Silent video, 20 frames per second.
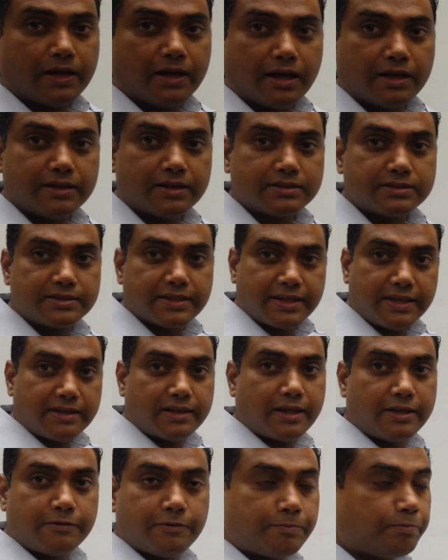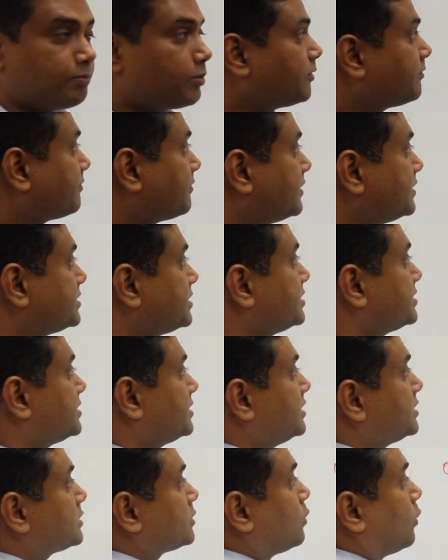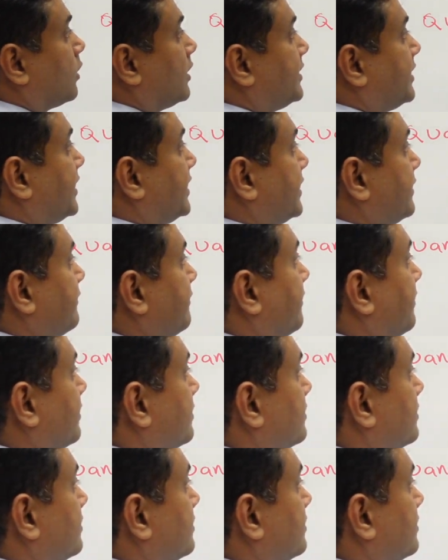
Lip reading: And the second type of research is qualitative.